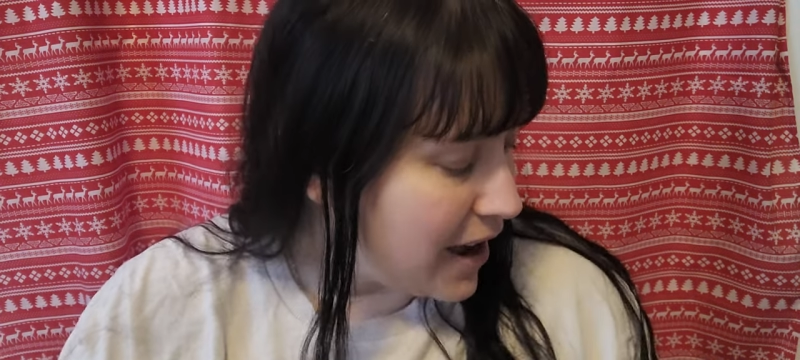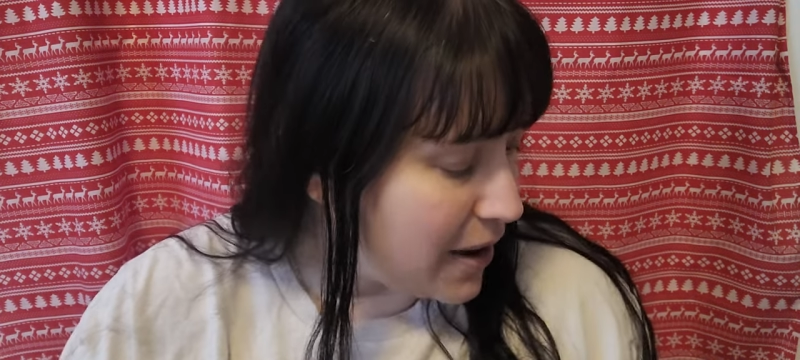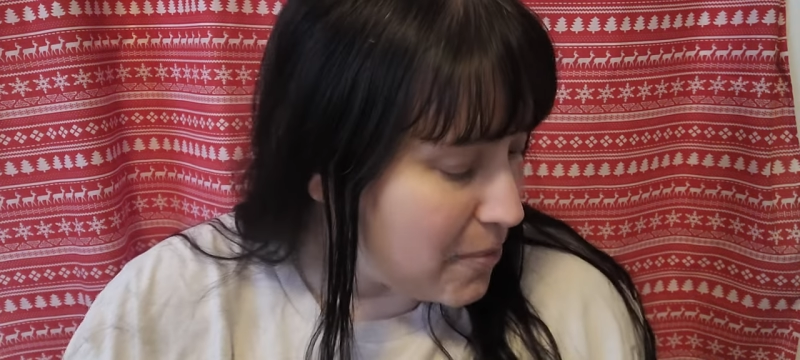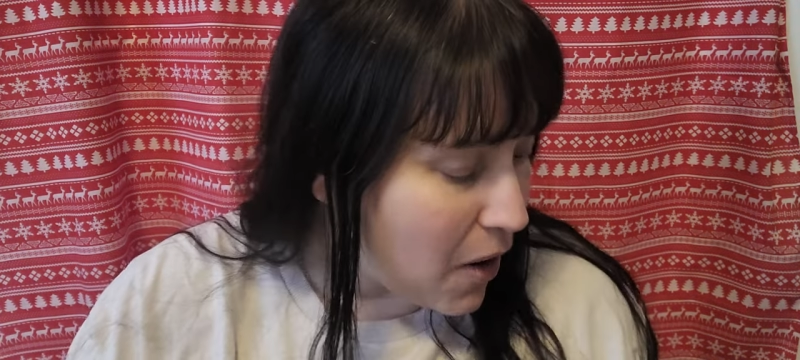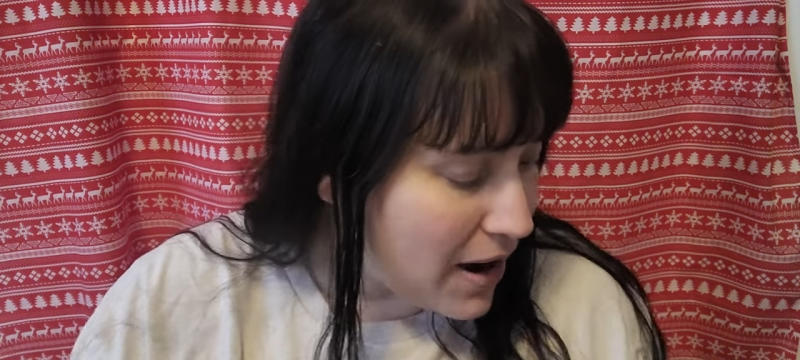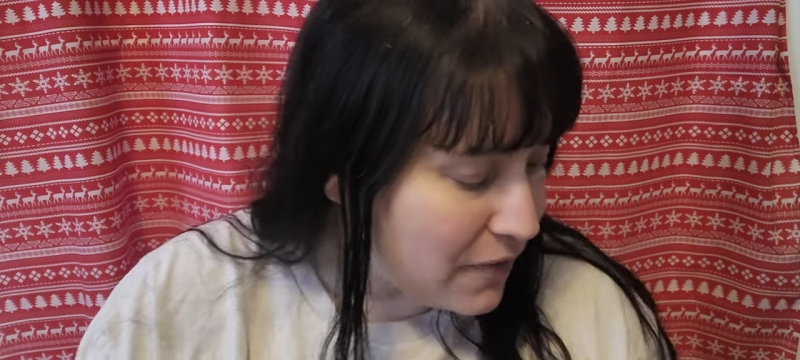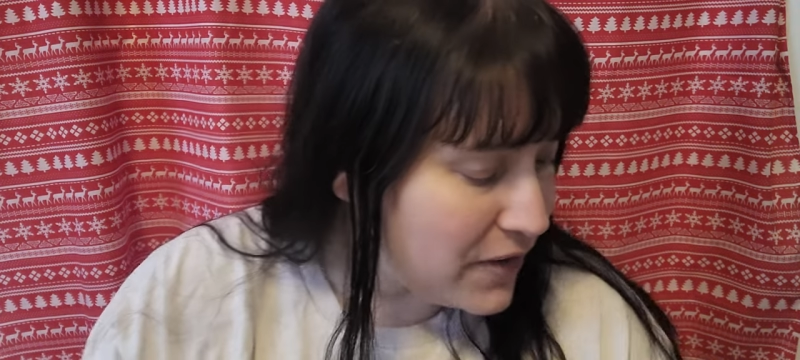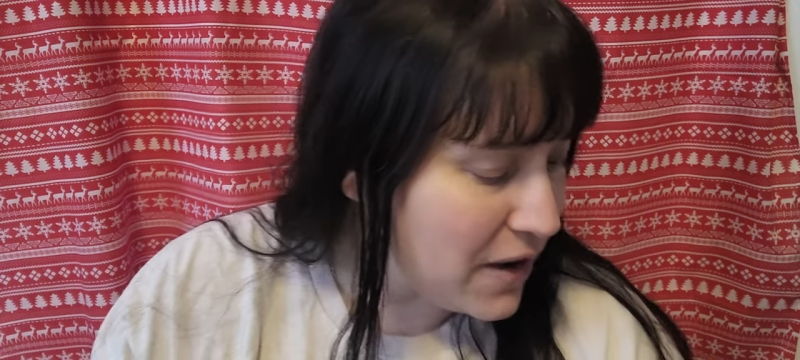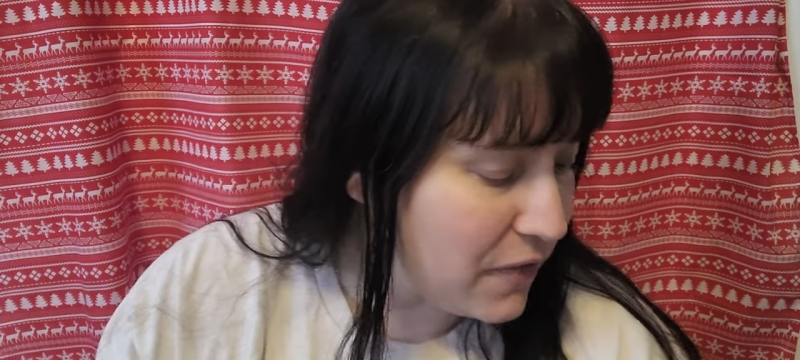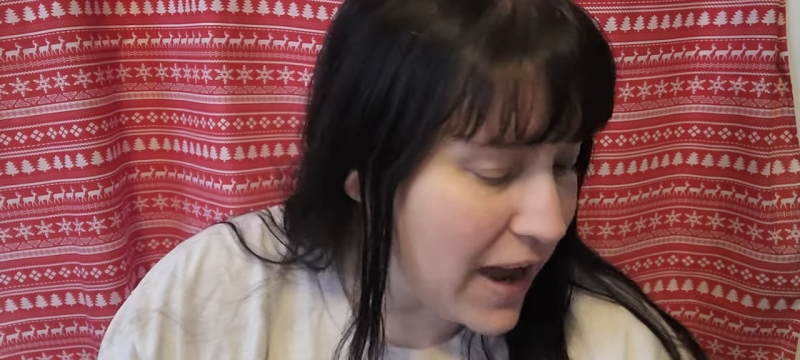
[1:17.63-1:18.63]
I've
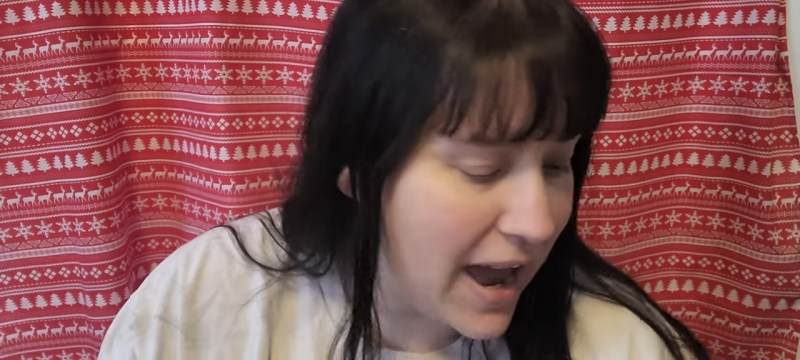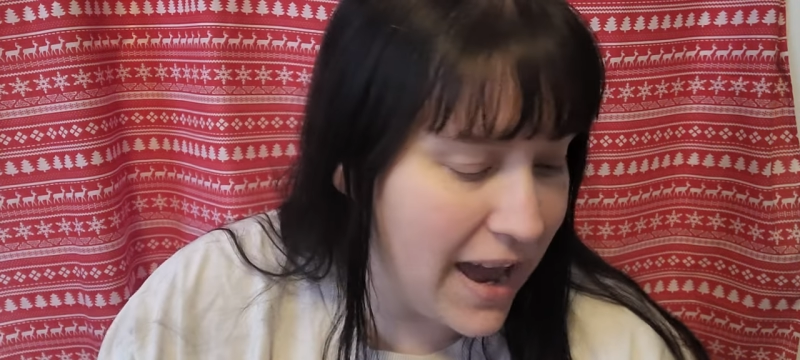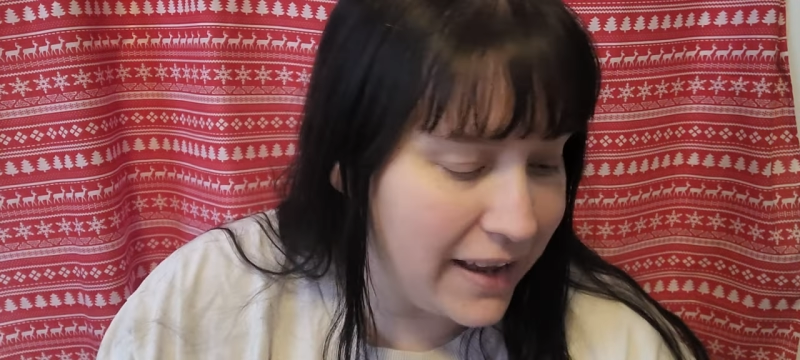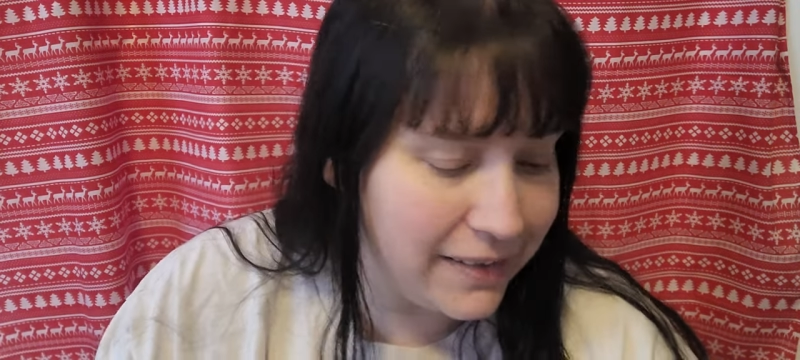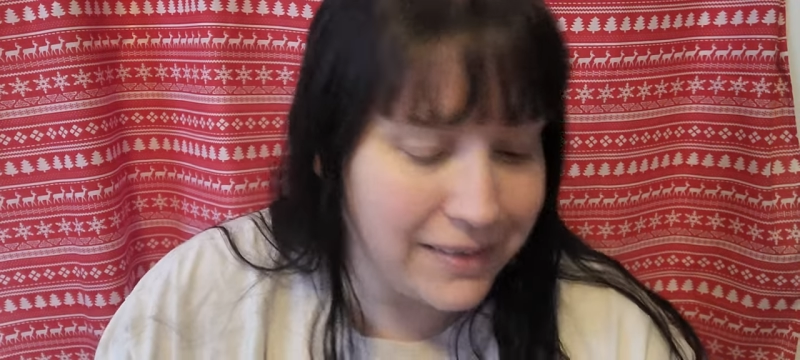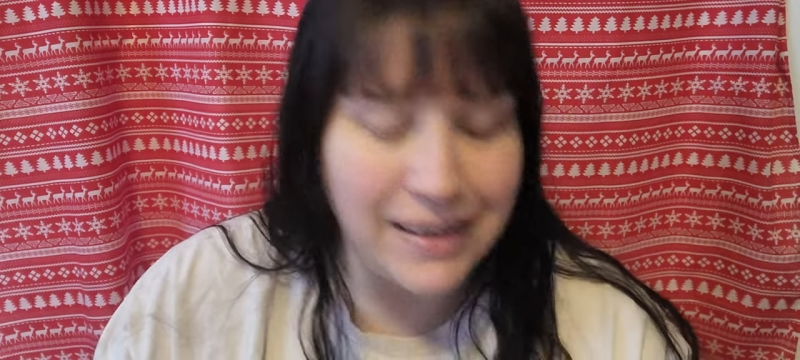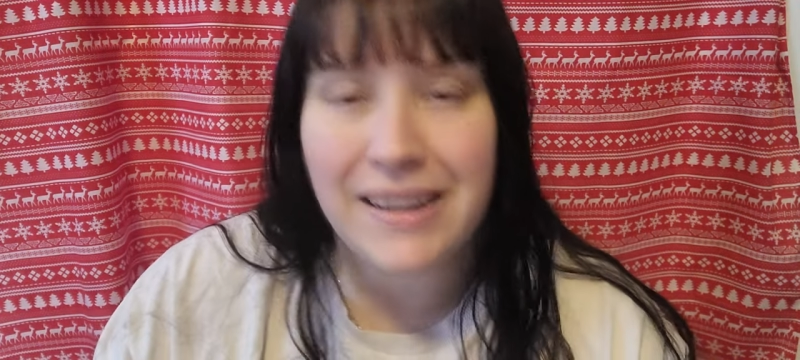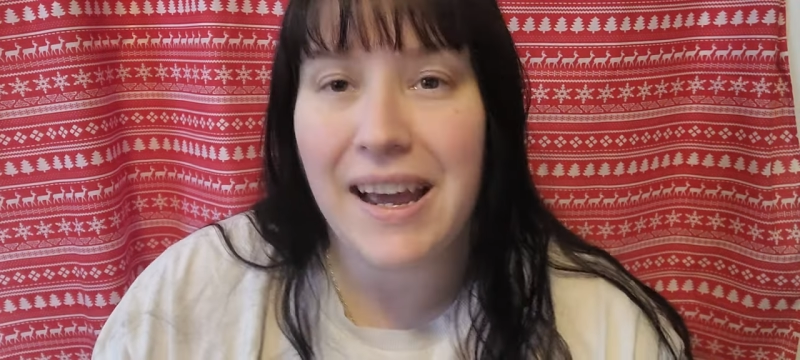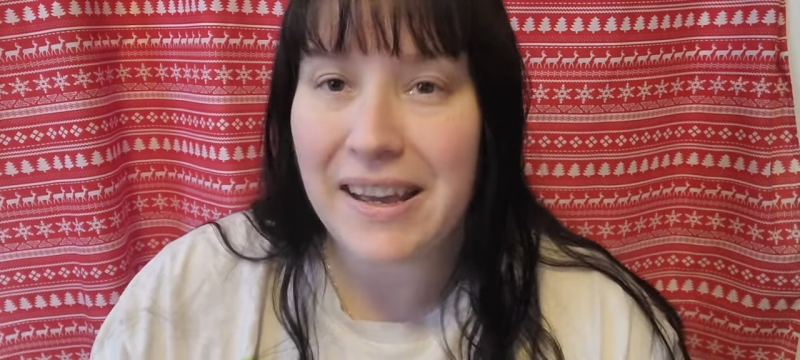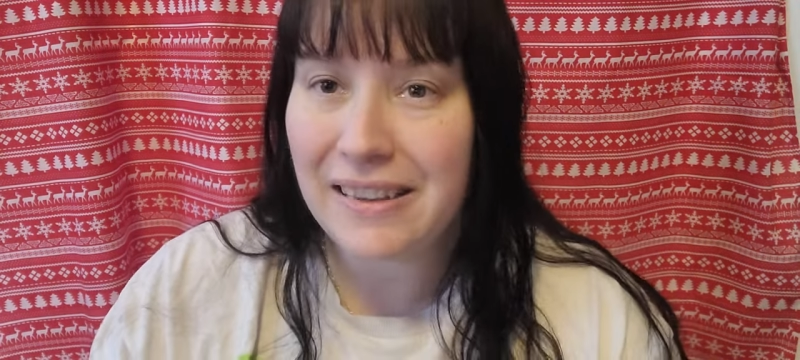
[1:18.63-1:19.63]
never had
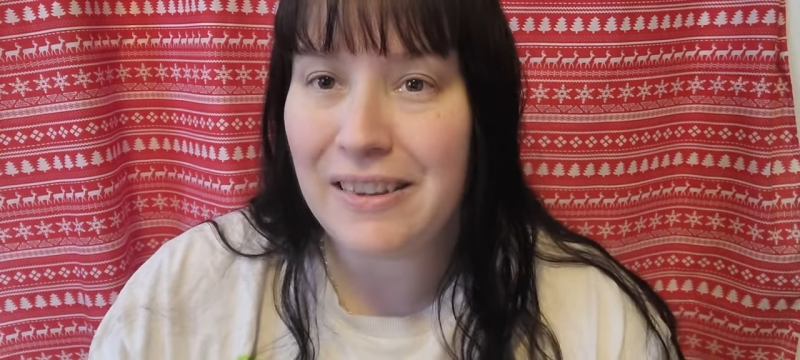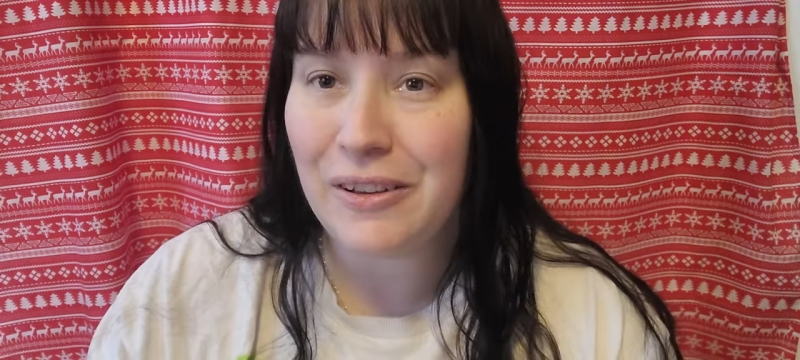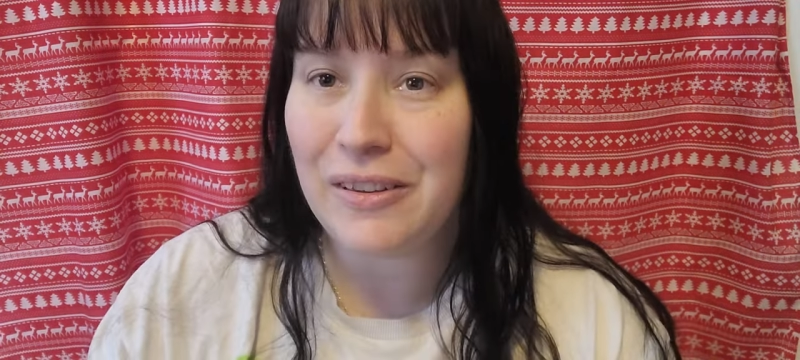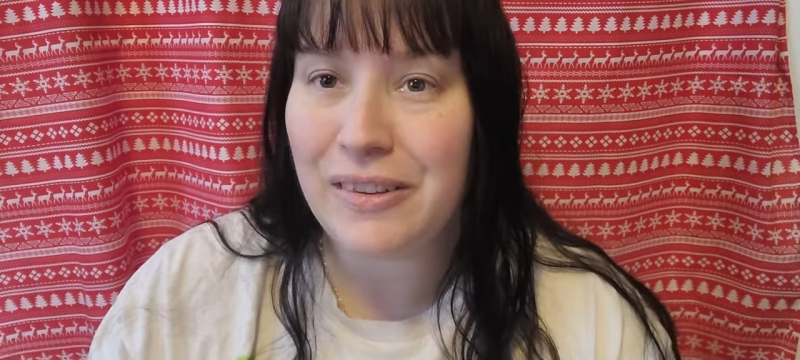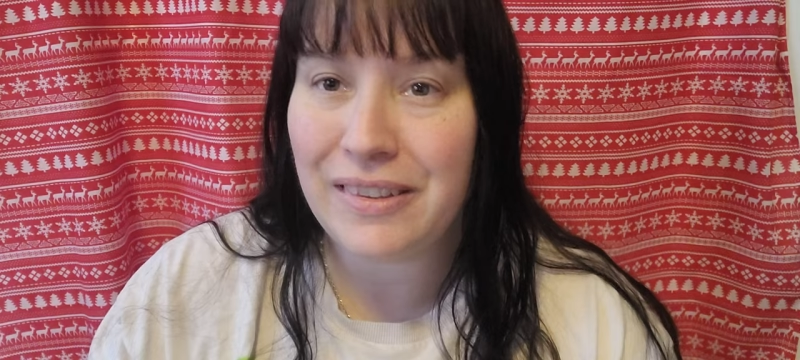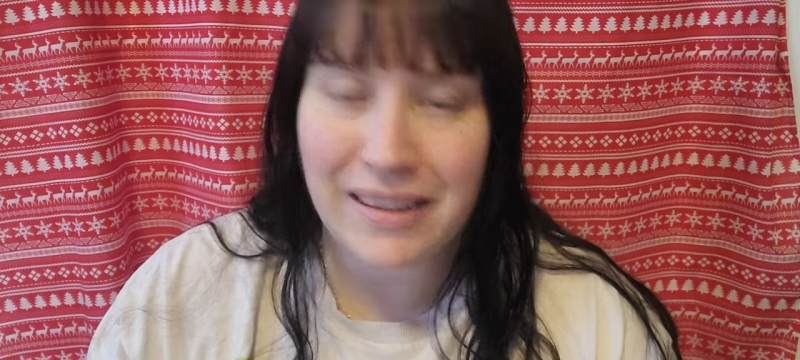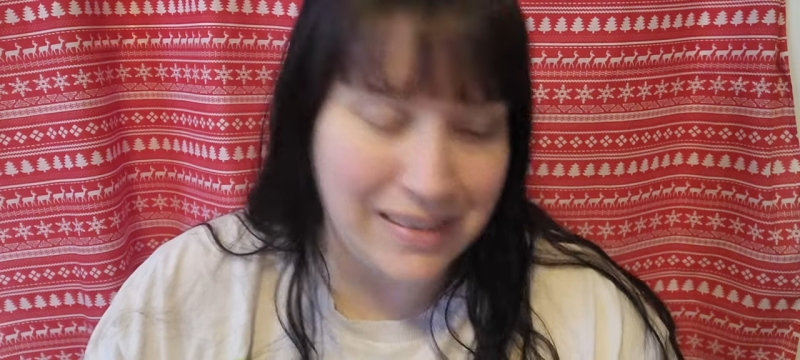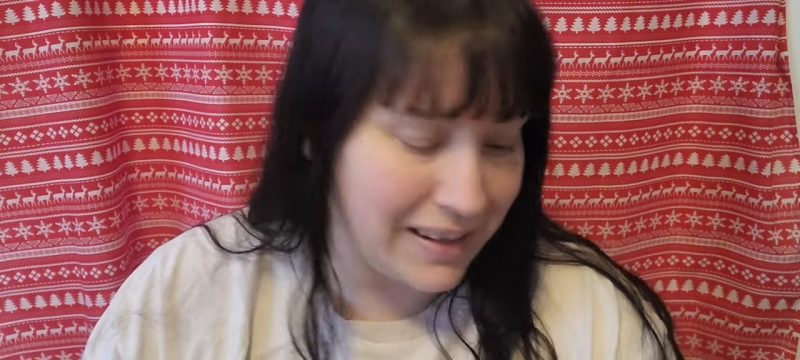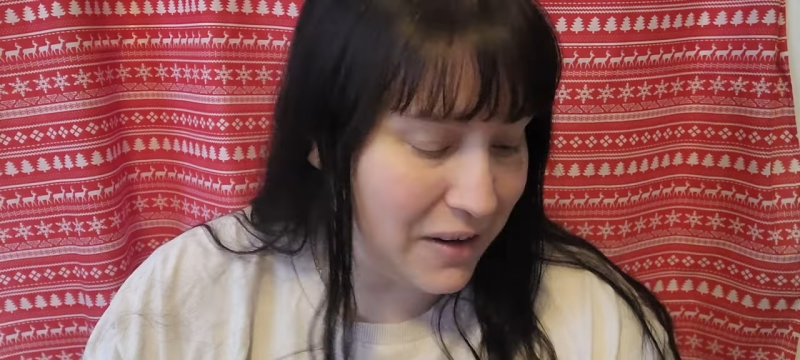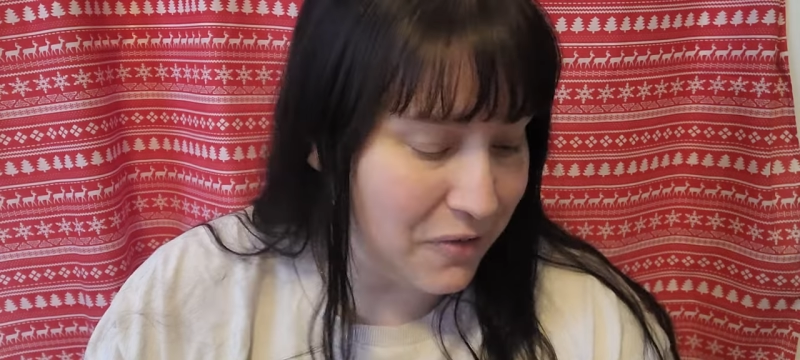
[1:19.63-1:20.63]
an ASOS
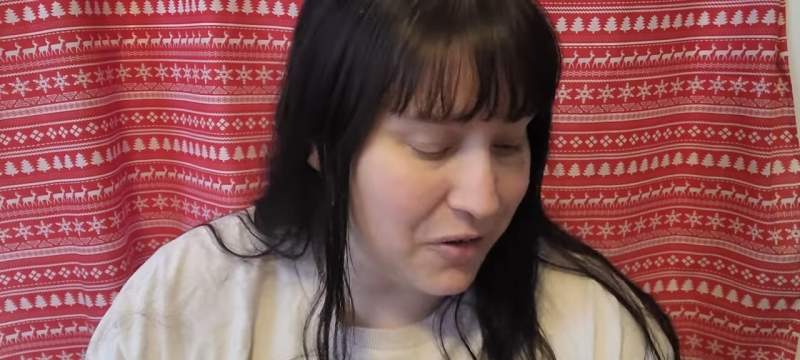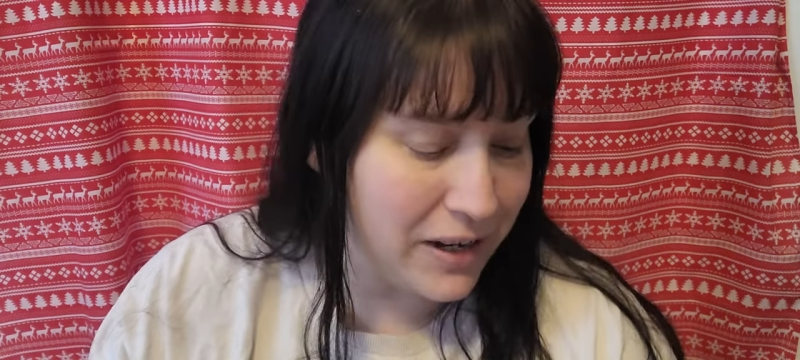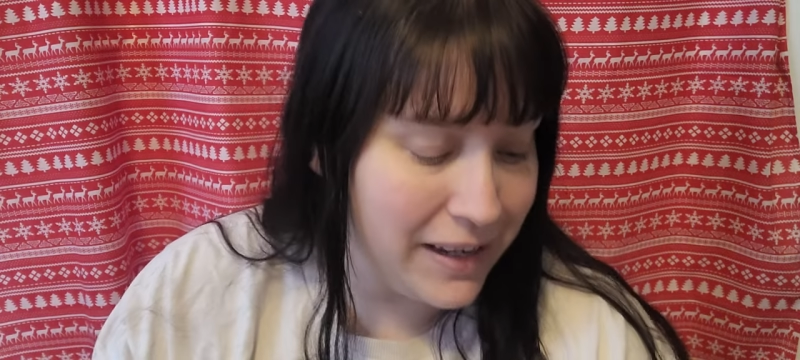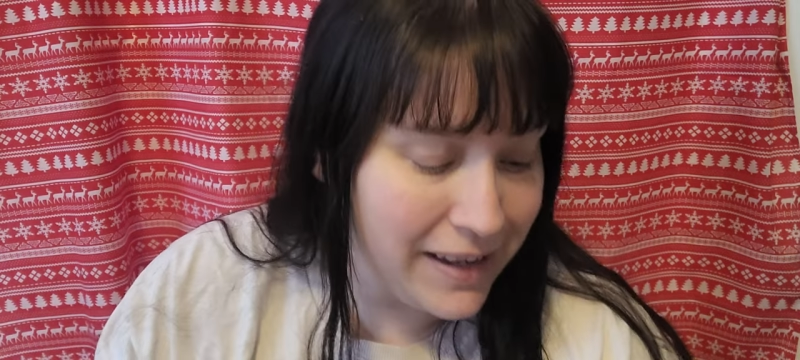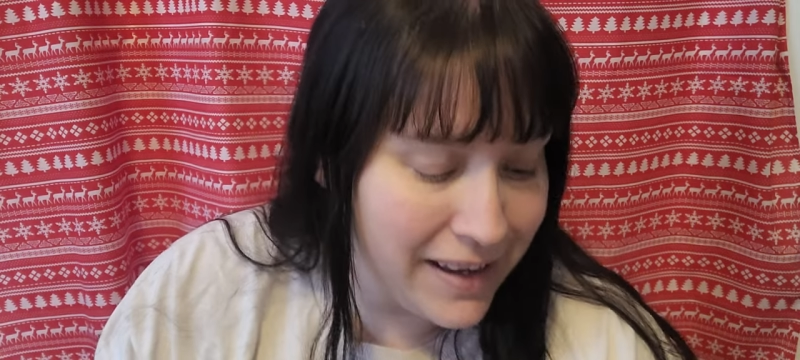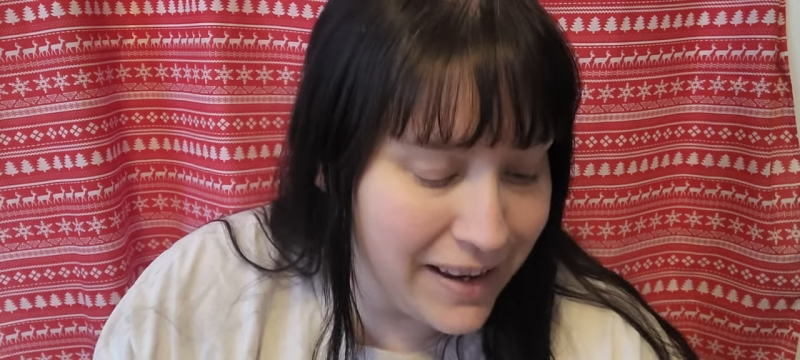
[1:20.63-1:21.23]
delivery.